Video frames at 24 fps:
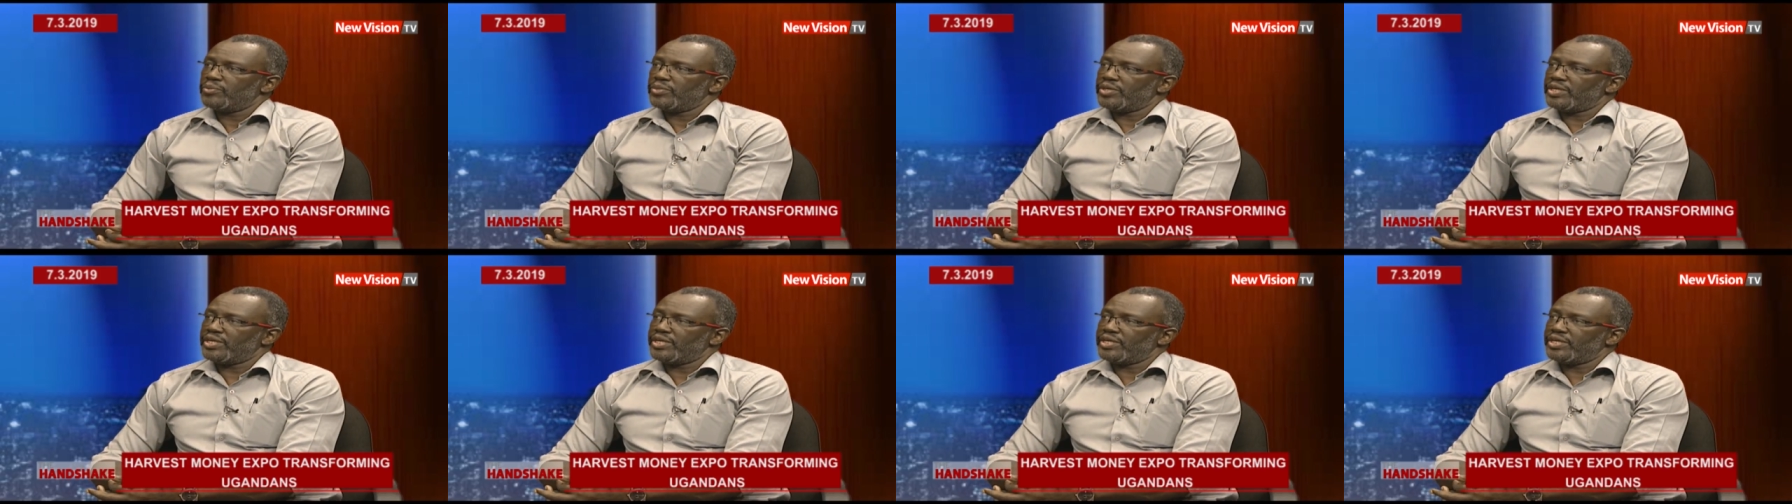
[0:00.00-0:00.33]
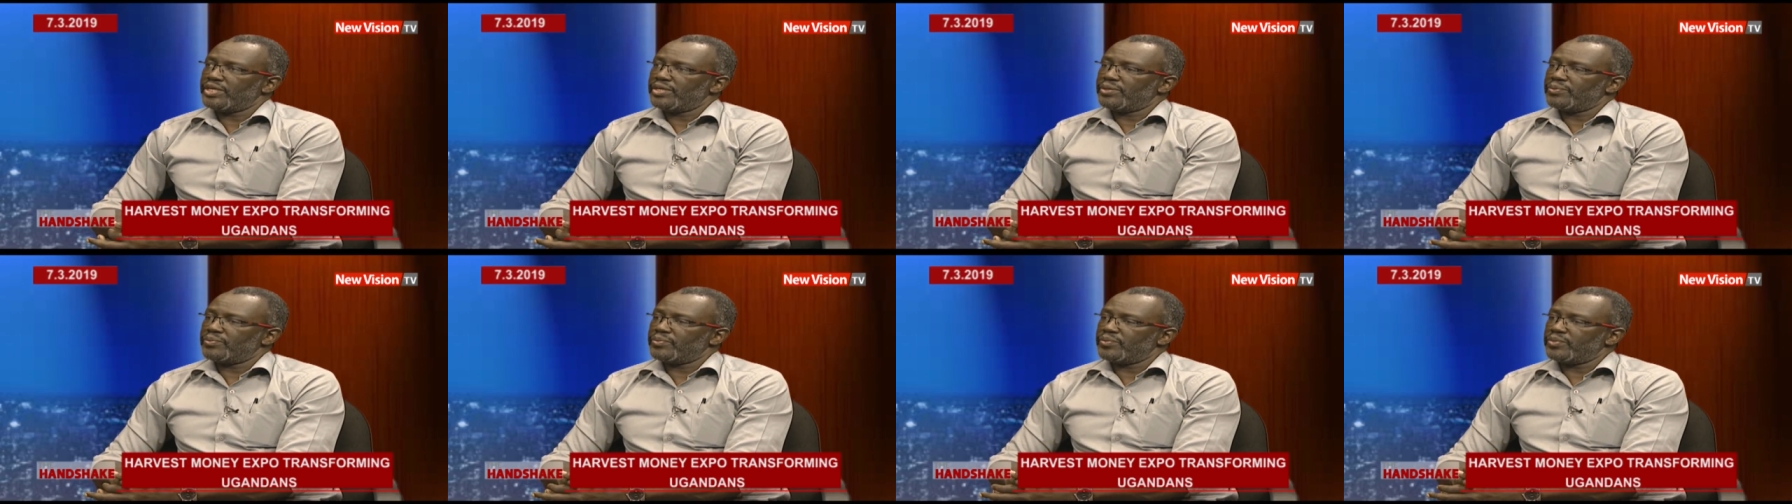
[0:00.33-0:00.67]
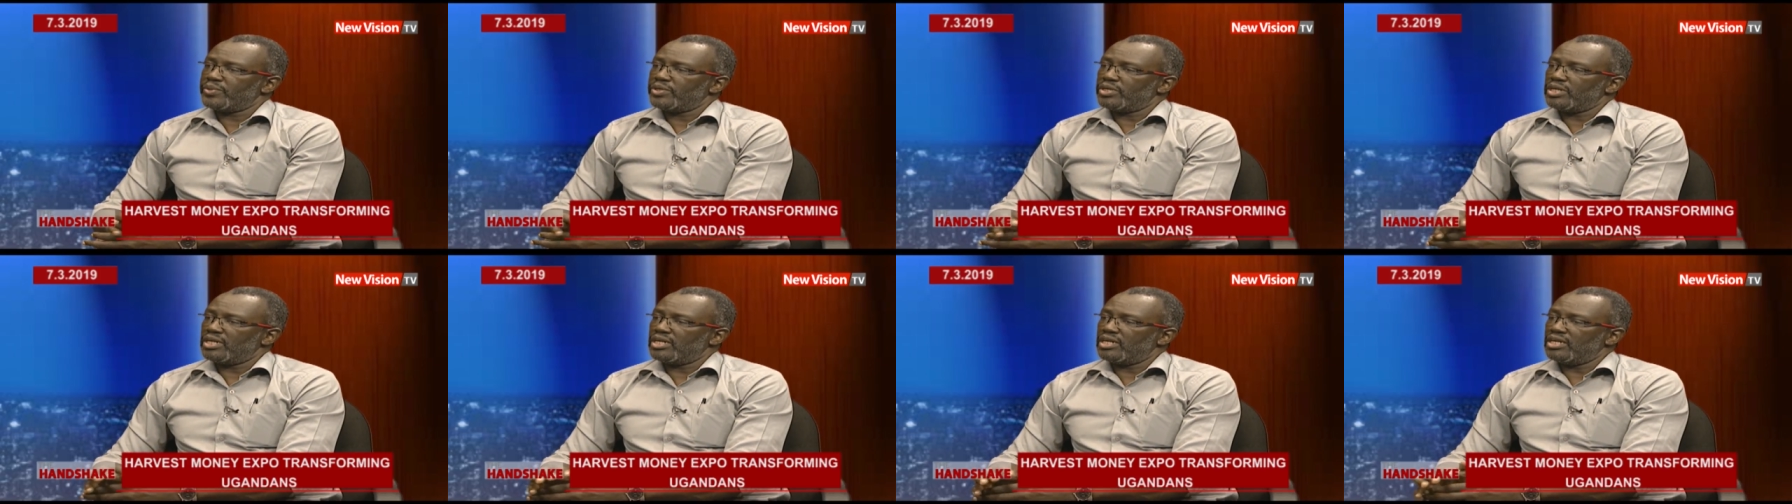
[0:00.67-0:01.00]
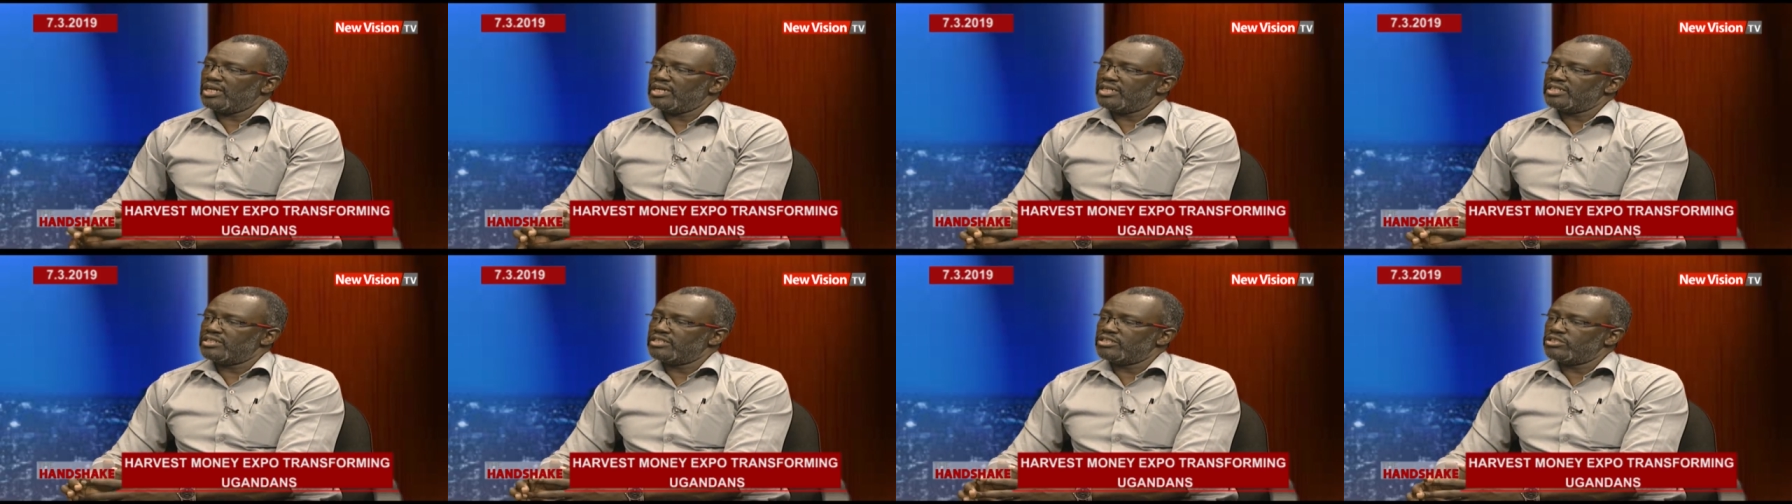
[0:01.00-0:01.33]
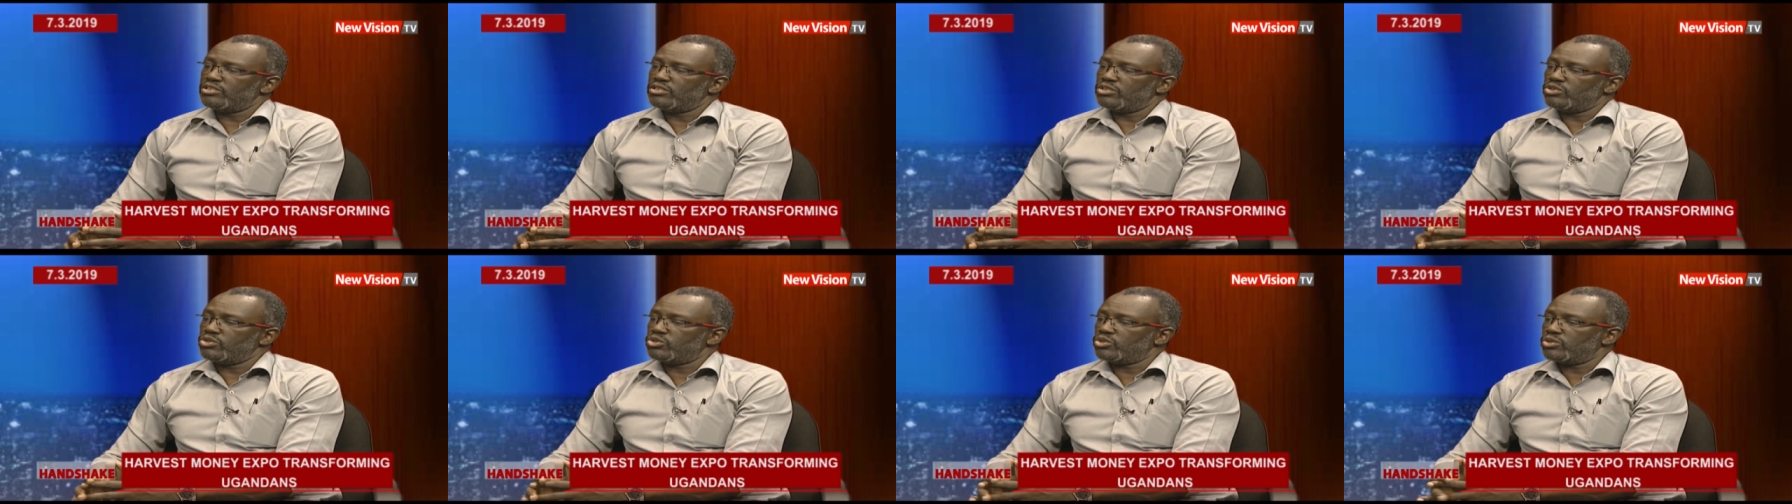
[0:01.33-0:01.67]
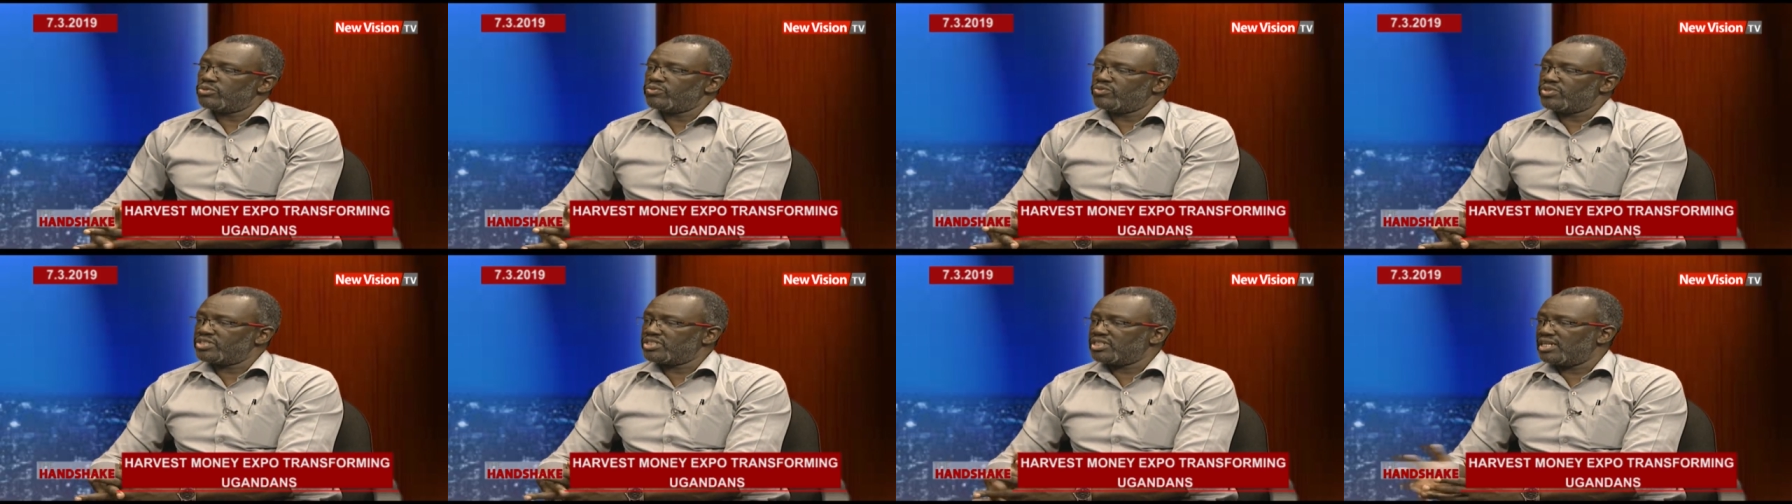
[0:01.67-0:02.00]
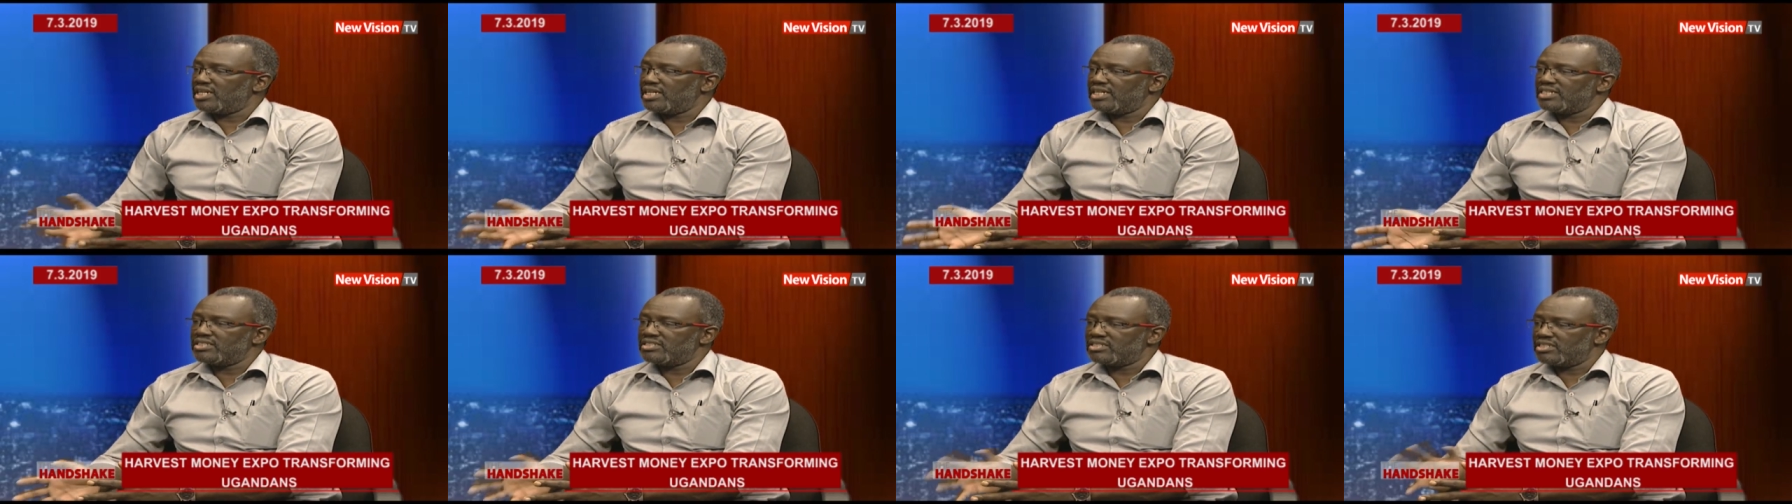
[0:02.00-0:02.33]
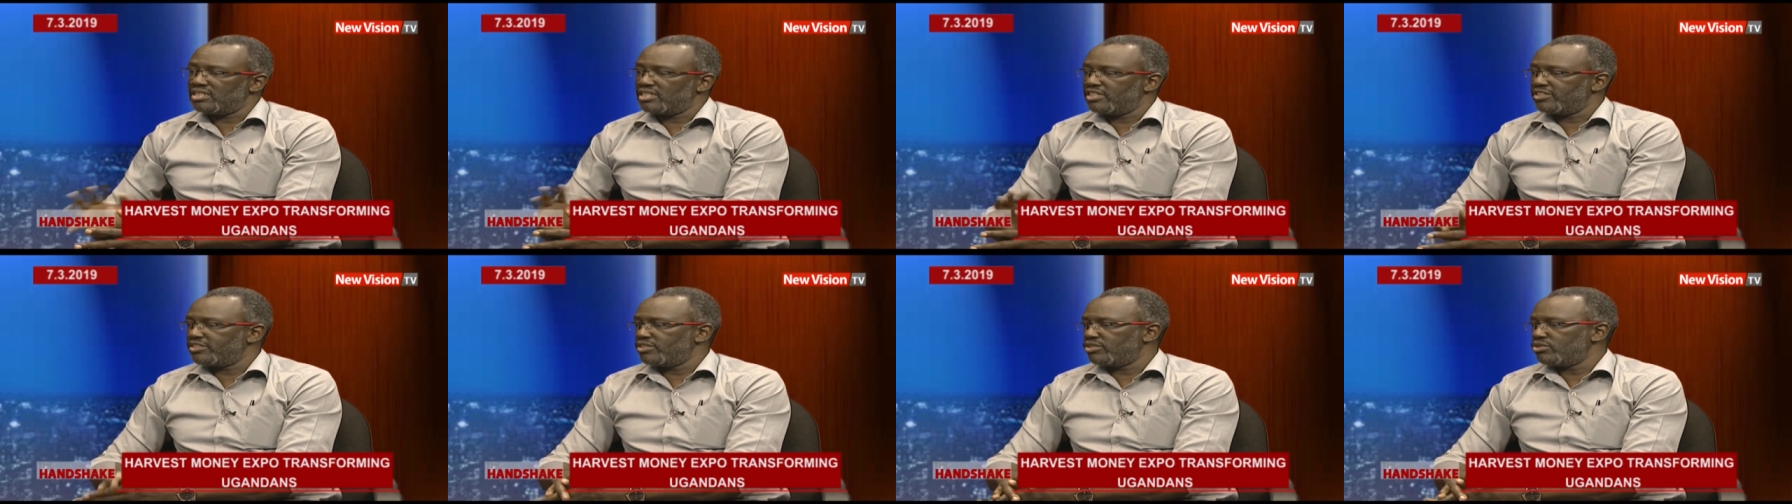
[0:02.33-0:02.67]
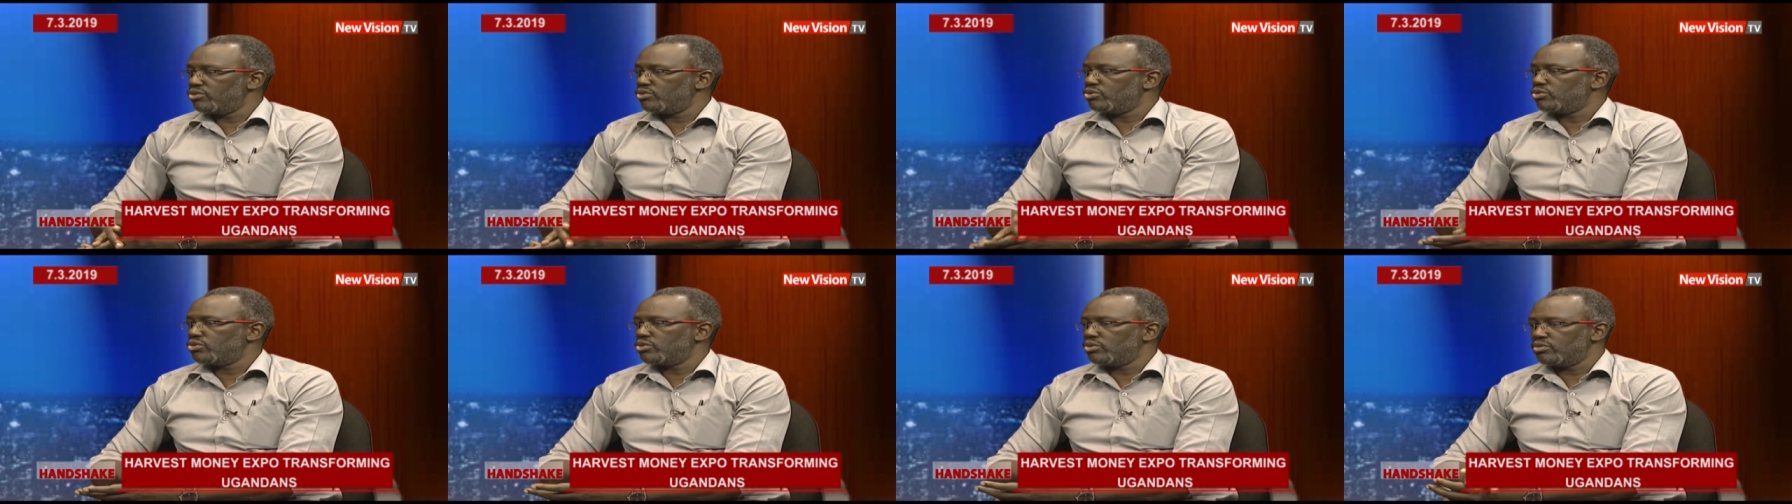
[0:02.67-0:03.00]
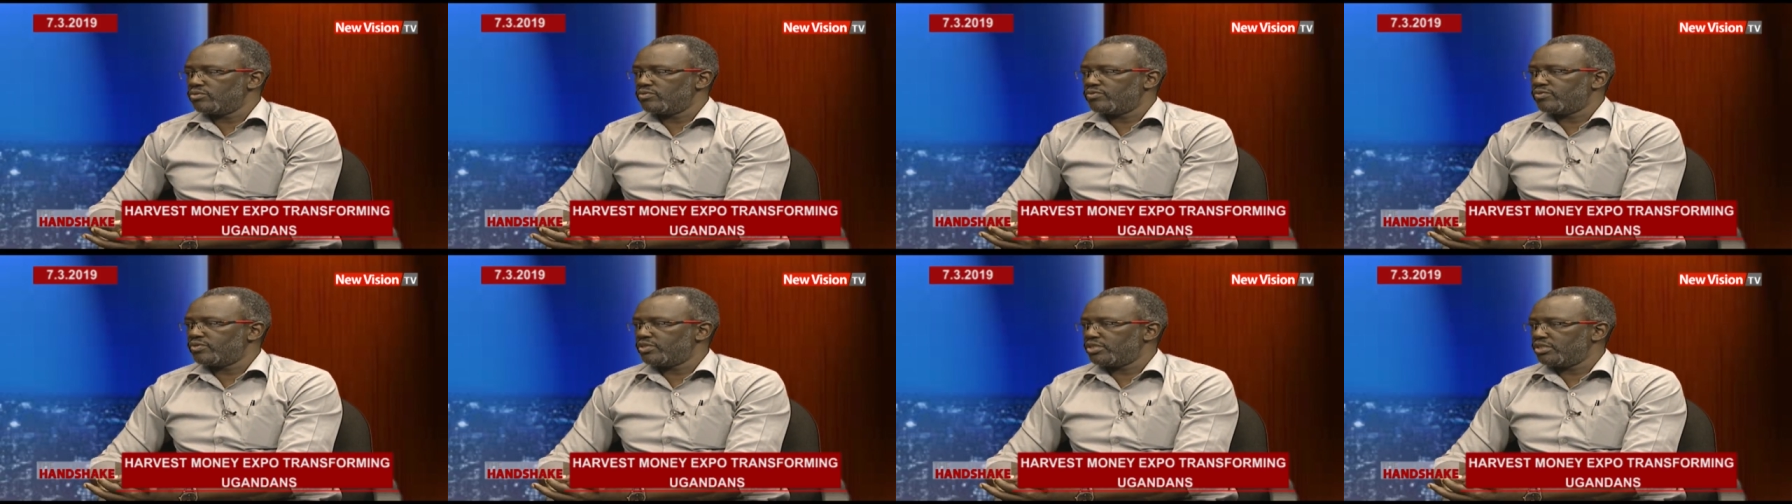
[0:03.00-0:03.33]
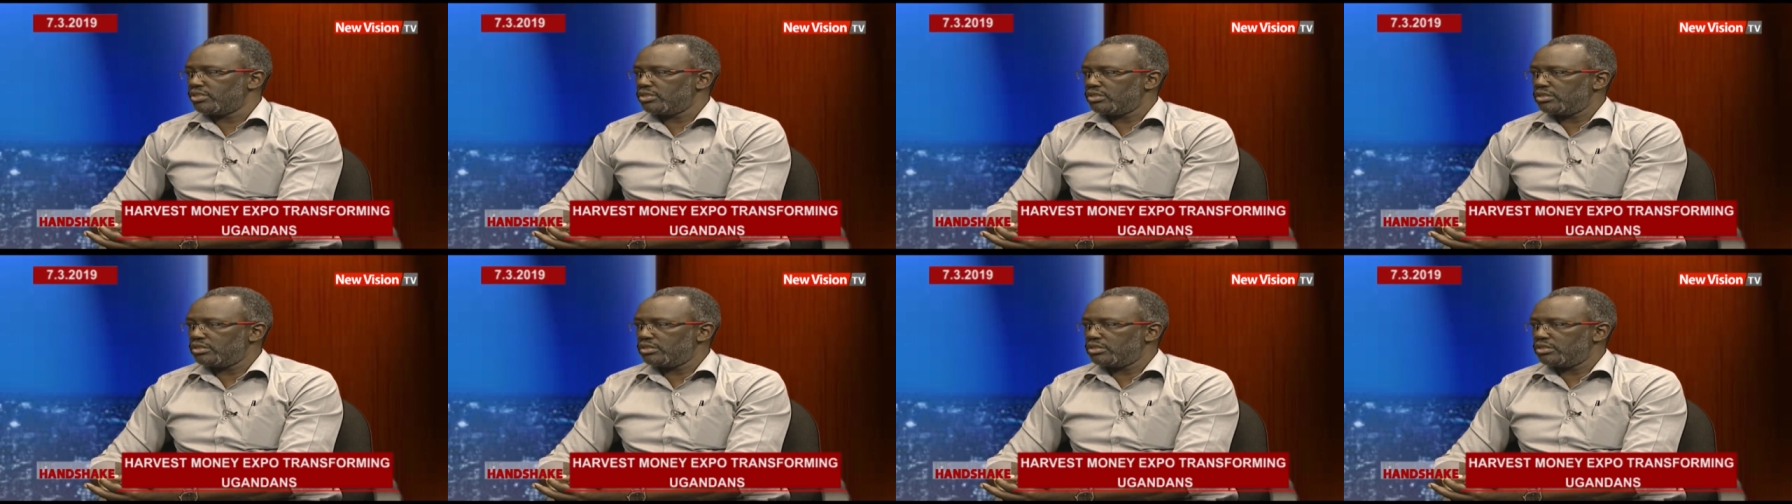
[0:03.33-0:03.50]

Uh, and the use of fertilizer, the use of uh,